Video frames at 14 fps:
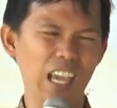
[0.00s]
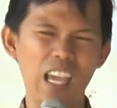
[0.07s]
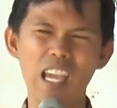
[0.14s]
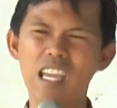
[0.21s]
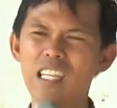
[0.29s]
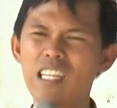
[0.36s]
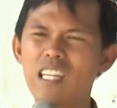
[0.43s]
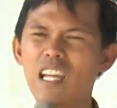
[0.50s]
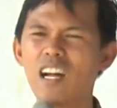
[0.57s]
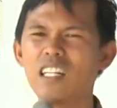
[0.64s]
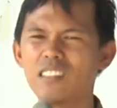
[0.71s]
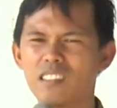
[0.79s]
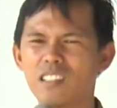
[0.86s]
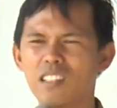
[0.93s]
any
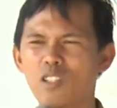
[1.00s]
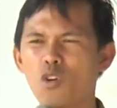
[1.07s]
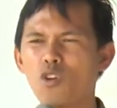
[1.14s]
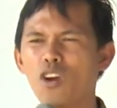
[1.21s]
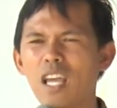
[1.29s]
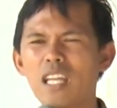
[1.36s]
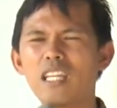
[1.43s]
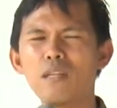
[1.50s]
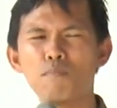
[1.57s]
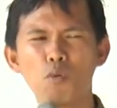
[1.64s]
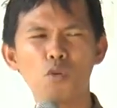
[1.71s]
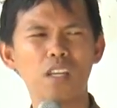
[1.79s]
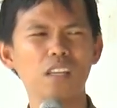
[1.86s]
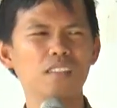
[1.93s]
article or any
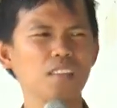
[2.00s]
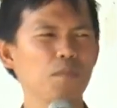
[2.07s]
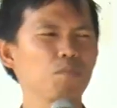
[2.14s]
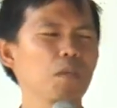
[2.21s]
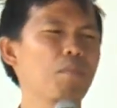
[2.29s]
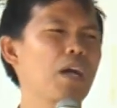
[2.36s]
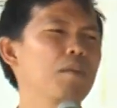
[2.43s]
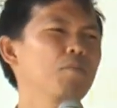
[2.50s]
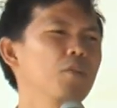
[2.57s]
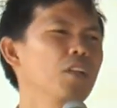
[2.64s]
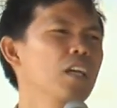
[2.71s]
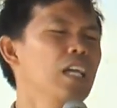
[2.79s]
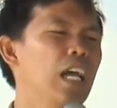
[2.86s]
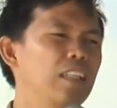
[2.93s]
book except the
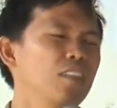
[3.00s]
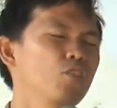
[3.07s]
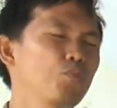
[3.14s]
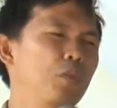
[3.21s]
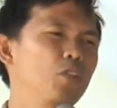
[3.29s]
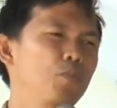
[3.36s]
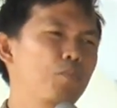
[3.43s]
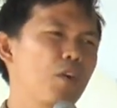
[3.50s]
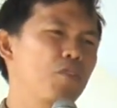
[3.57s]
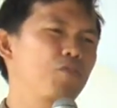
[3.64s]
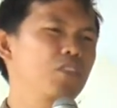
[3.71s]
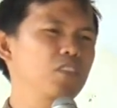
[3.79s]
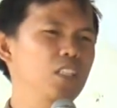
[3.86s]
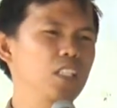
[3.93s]
Bible and the Spirit of
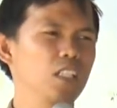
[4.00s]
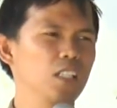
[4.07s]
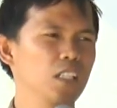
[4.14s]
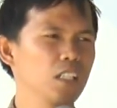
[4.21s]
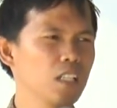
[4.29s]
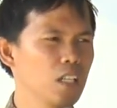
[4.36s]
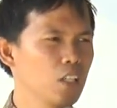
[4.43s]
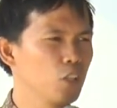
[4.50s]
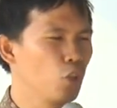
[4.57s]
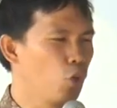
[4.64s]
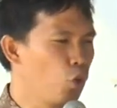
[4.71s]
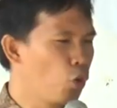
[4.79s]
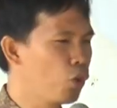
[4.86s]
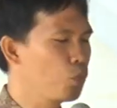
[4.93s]
Prophecy. The
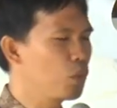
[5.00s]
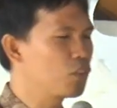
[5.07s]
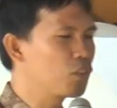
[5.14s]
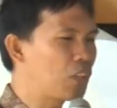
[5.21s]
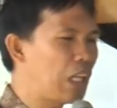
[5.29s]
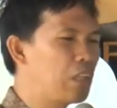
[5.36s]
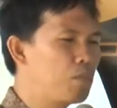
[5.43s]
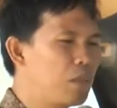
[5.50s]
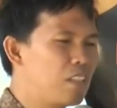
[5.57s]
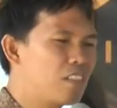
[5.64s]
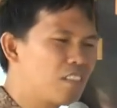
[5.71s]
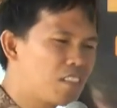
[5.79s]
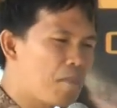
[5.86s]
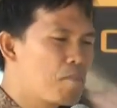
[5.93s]
Lord was telling me
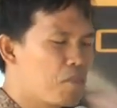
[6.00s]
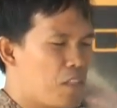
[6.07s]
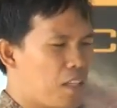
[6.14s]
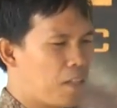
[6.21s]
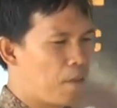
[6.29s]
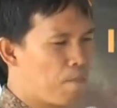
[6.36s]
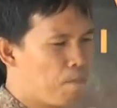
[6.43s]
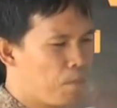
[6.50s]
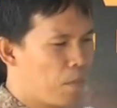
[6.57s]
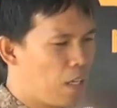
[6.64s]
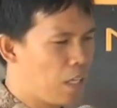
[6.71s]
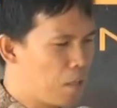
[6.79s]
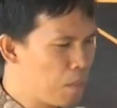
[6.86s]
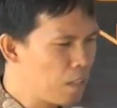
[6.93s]
something.
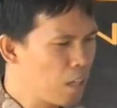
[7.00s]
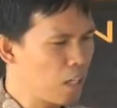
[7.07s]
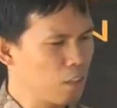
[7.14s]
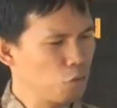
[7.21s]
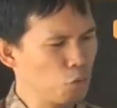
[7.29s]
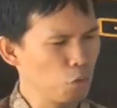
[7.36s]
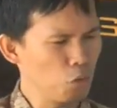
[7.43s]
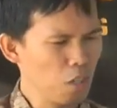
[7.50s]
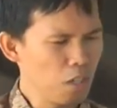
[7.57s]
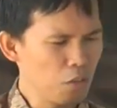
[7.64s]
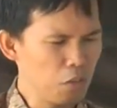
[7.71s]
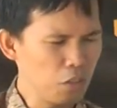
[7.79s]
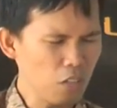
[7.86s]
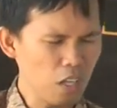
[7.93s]
And I began to
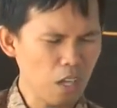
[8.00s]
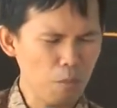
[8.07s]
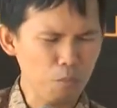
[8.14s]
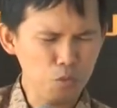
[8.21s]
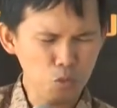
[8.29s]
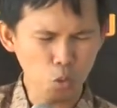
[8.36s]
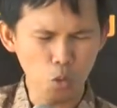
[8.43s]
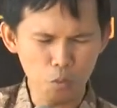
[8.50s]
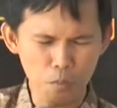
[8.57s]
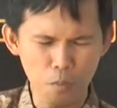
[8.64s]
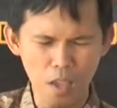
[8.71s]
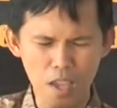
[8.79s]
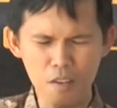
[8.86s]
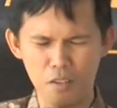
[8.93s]

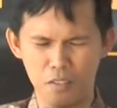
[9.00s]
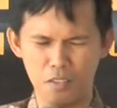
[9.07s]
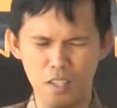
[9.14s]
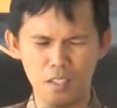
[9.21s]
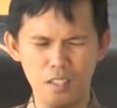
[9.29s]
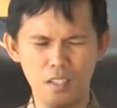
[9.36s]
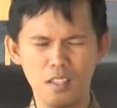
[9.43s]
absorb everything.